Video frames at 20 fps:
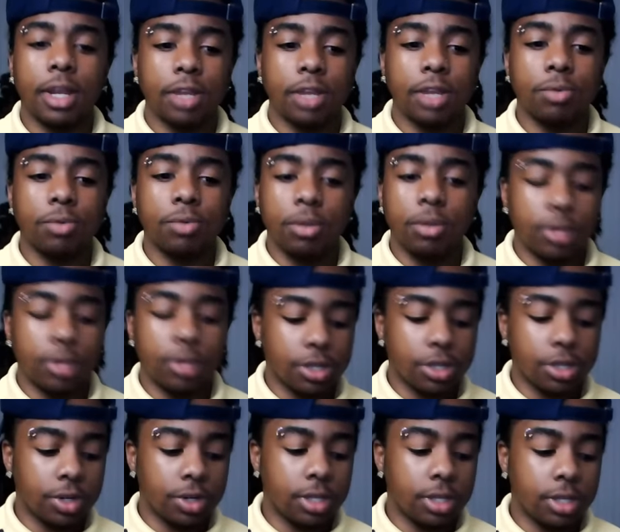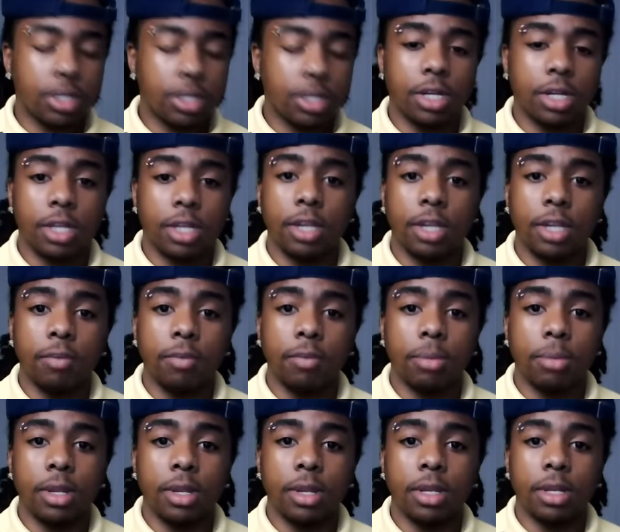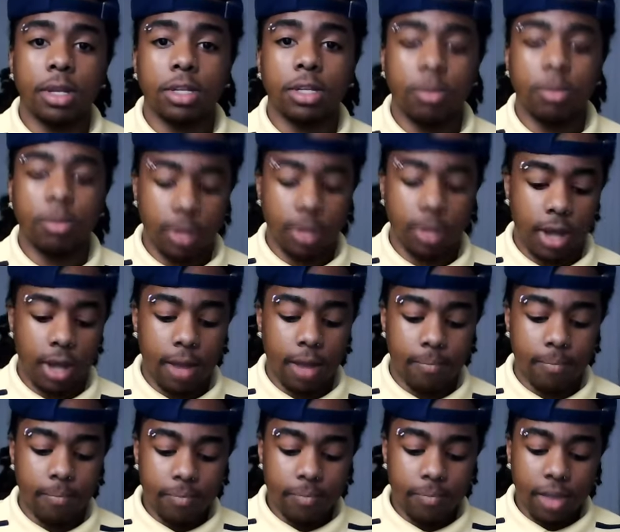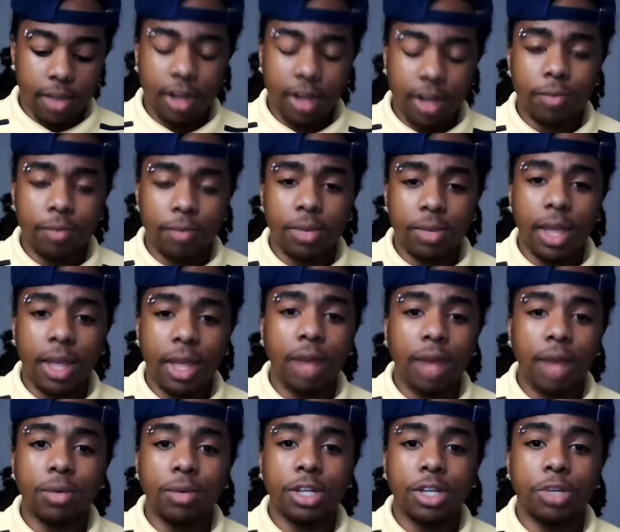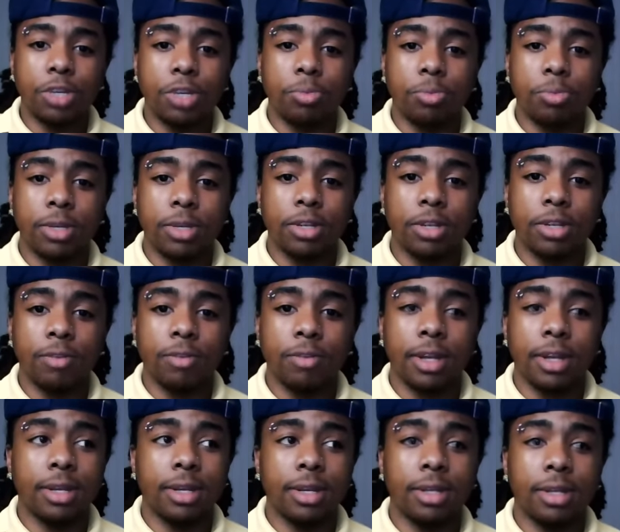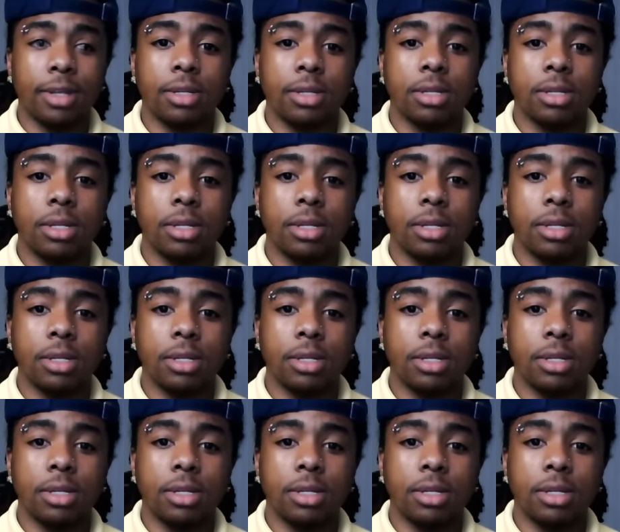That's really what this transition has given me. Something that I never really had a relationship with myself like this.